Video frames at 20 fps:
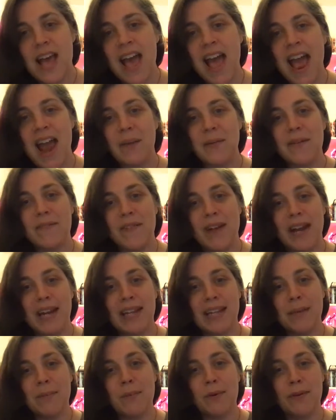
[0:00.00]
And we
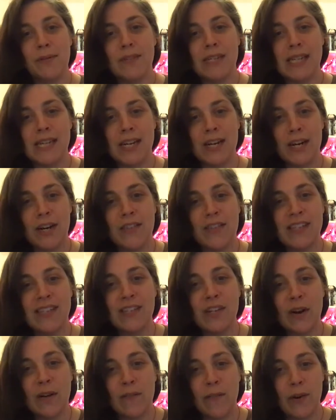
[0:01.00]
finally moved here. This is
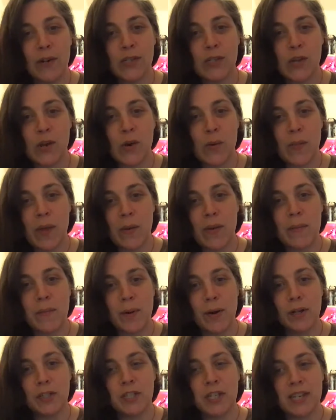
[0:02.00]
our first home that we
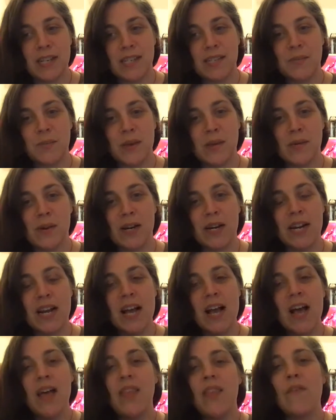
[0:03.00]
purchased.
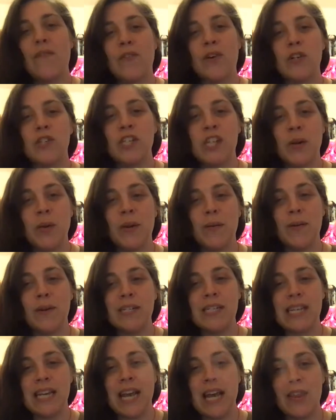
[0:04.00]
The first year we
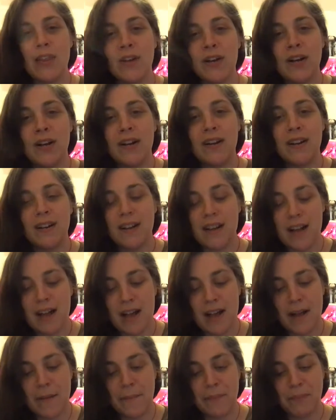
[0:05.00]
were together,
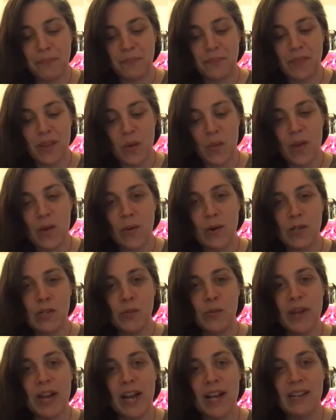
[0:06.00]
we
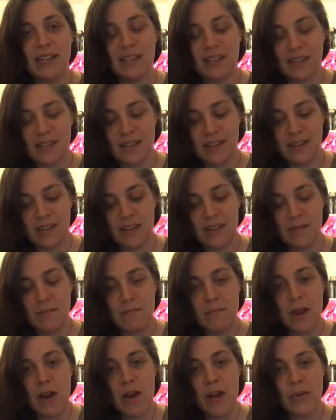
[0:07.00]
got
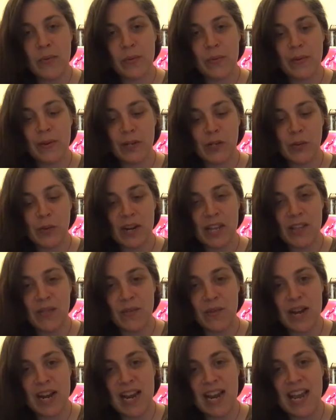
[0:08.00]
married when we were
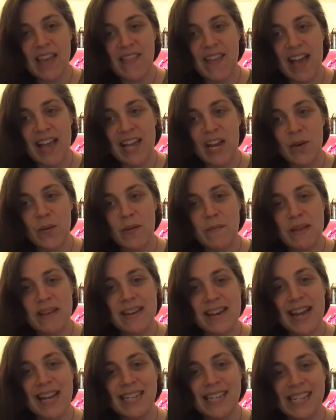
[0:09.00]
23, and that year we made
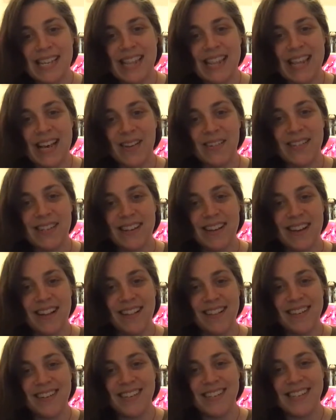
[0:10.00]

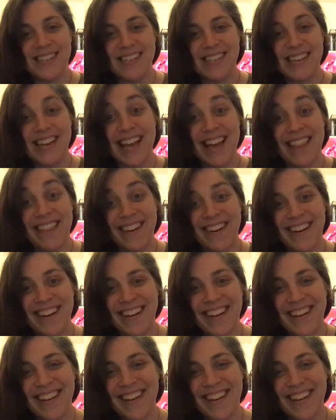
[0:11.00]
$19,000 together.